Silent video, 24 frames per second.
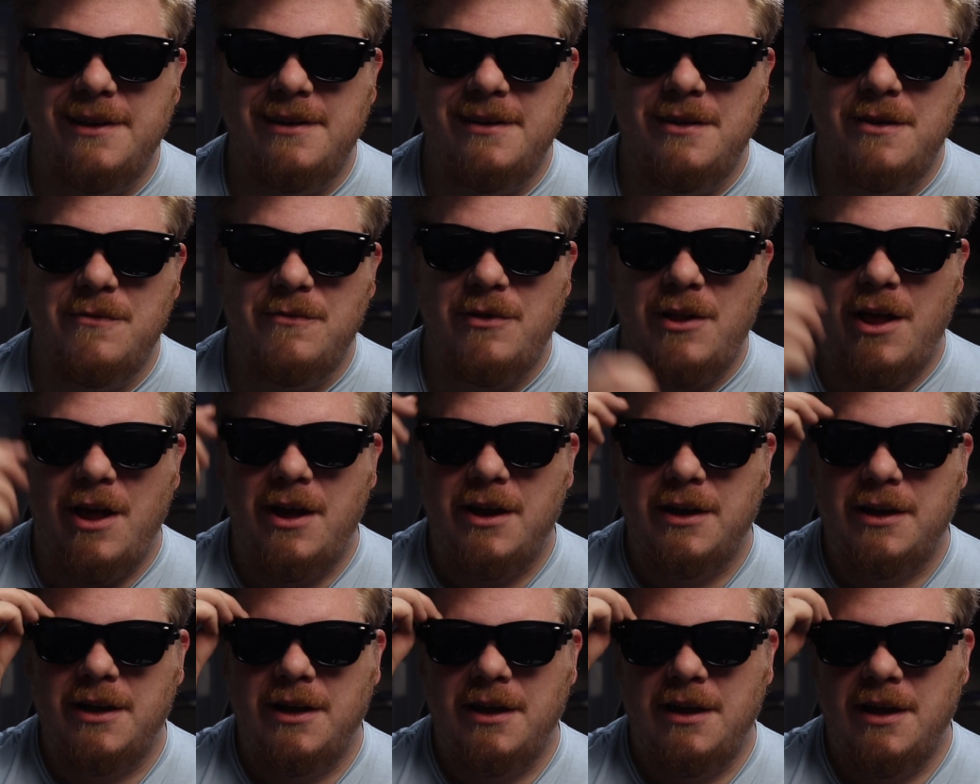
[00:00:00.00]
to the
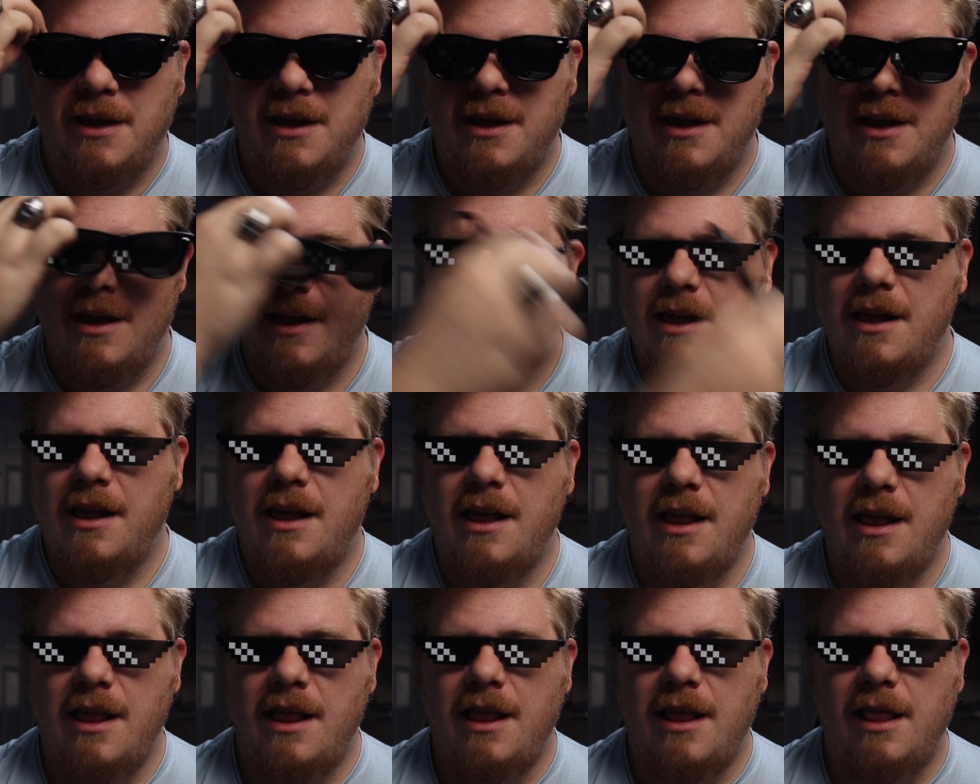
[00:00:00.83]
vlog.
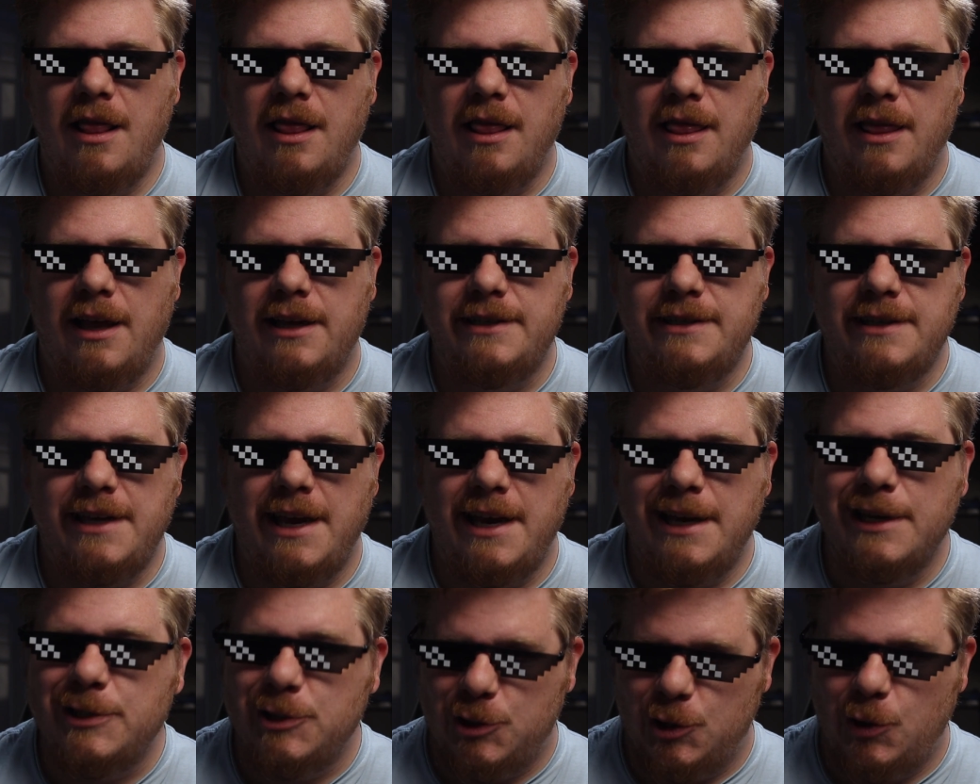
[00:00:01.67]
Let's get
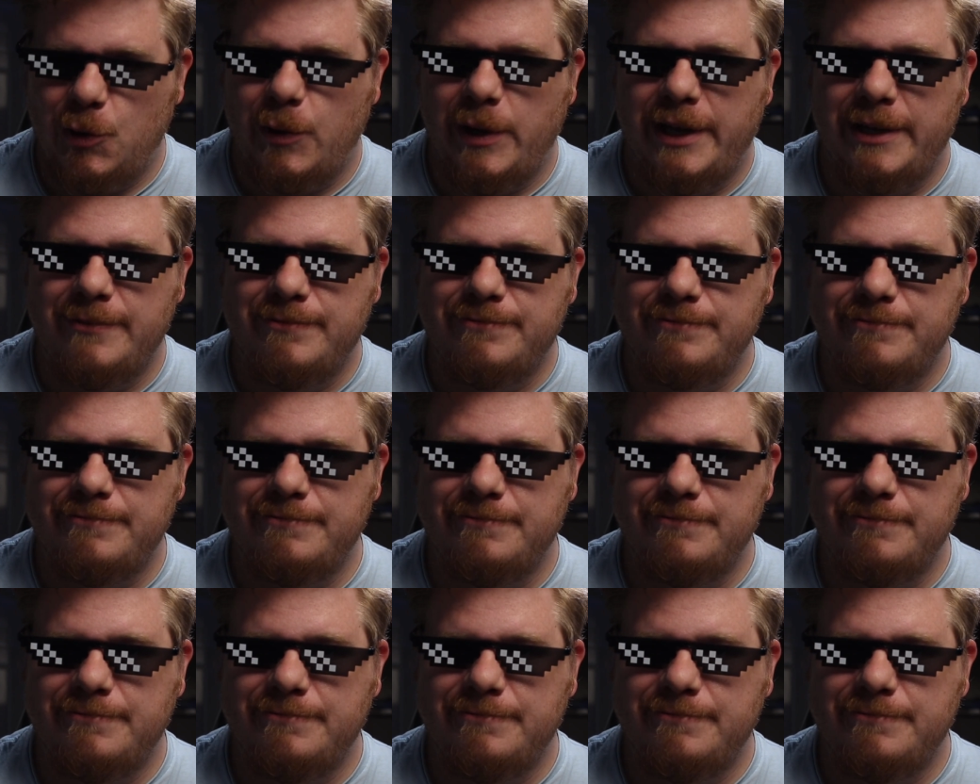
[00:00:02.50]
into it.